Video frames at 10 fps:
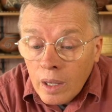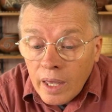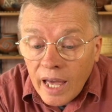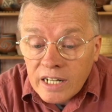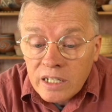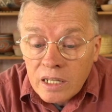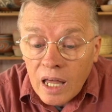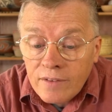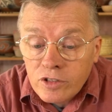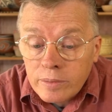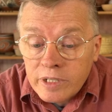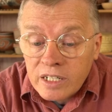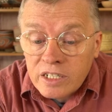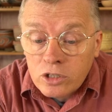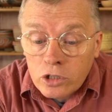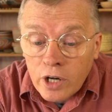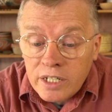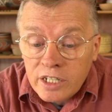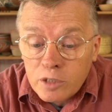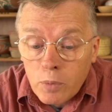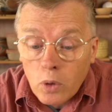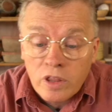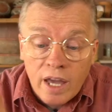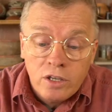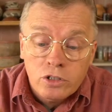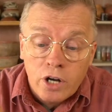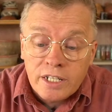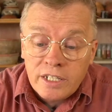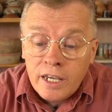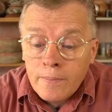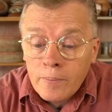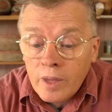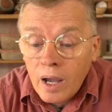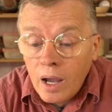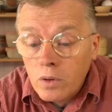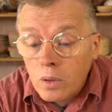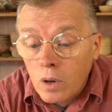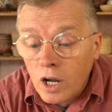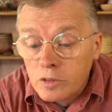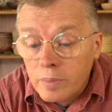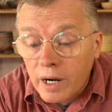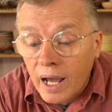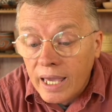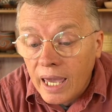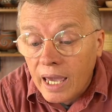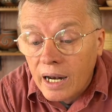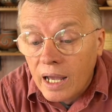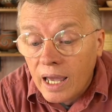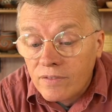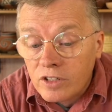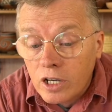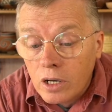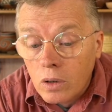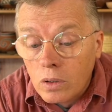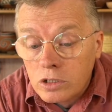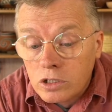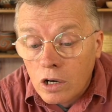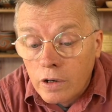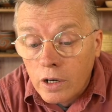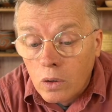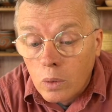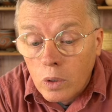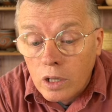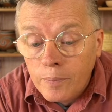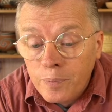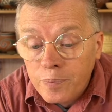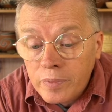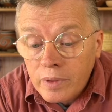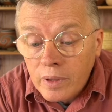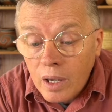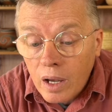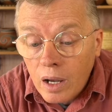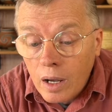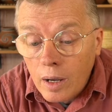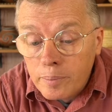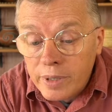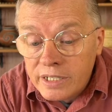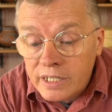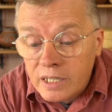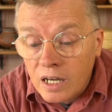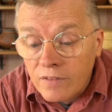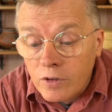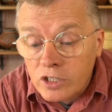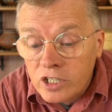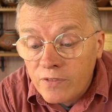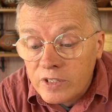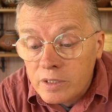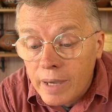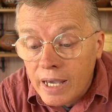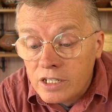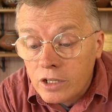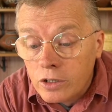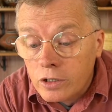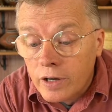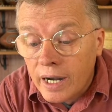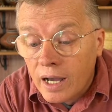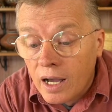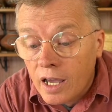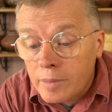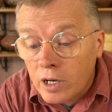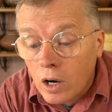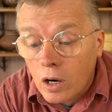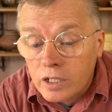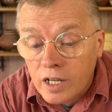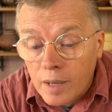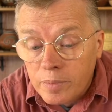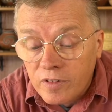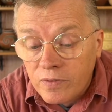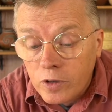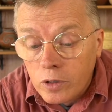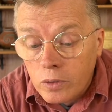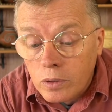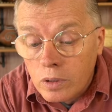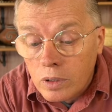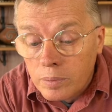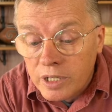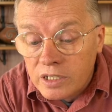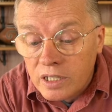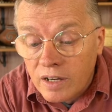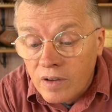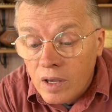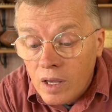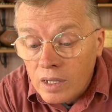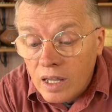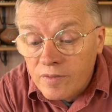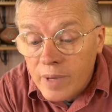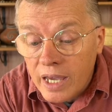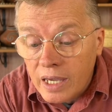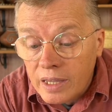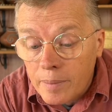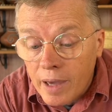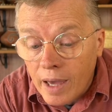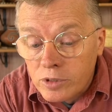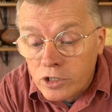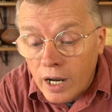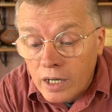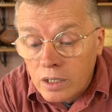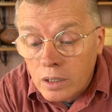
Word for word: Excellent live stream says Tracy Spore. Thank you, Tracy. I want to watch, but I can't. I have to go. Sorry, Orwell. Um, peace and love. Your stuff is amazing. You do great. I am an art type of view. Peace and love. Love making them abstract.